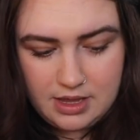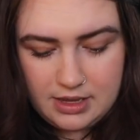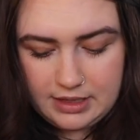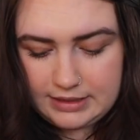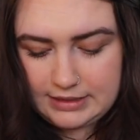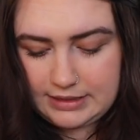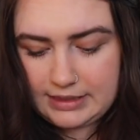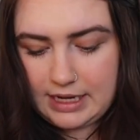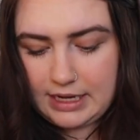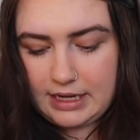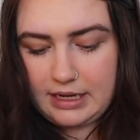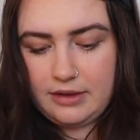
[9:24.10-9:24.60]
The
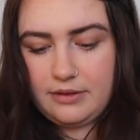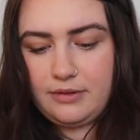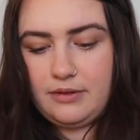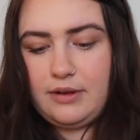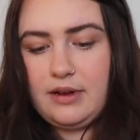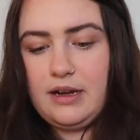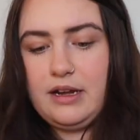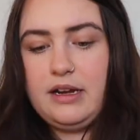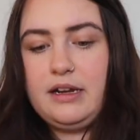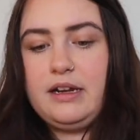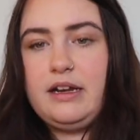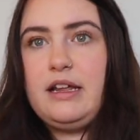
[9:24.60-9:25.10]
second
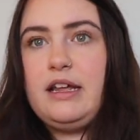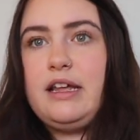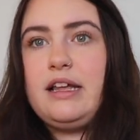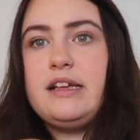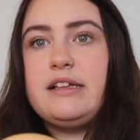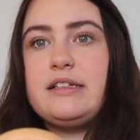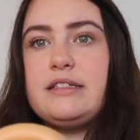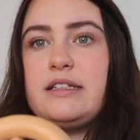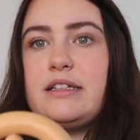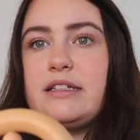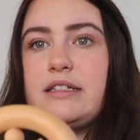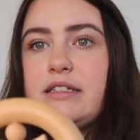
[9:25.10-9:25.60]
one
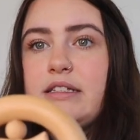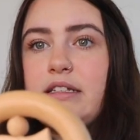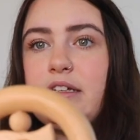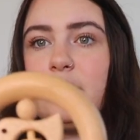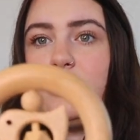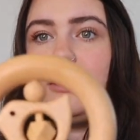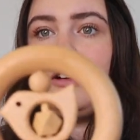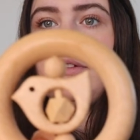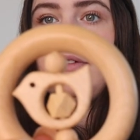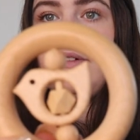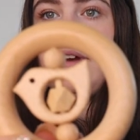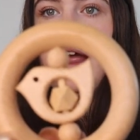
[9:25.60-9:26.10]
is this
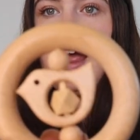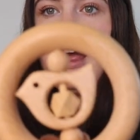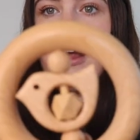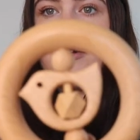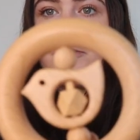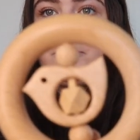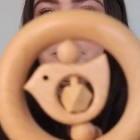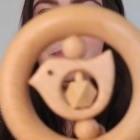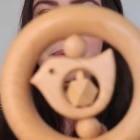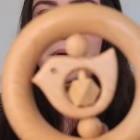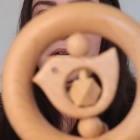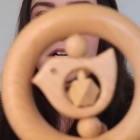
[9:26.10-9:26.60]
little
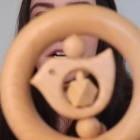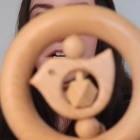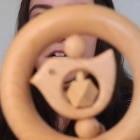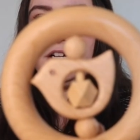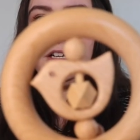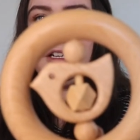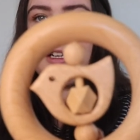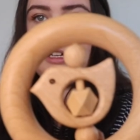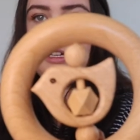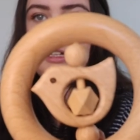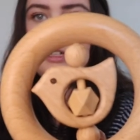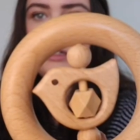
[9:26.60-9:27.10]
round
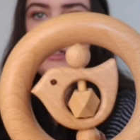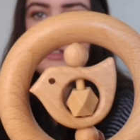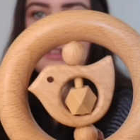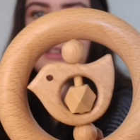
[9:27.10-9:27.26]
bird.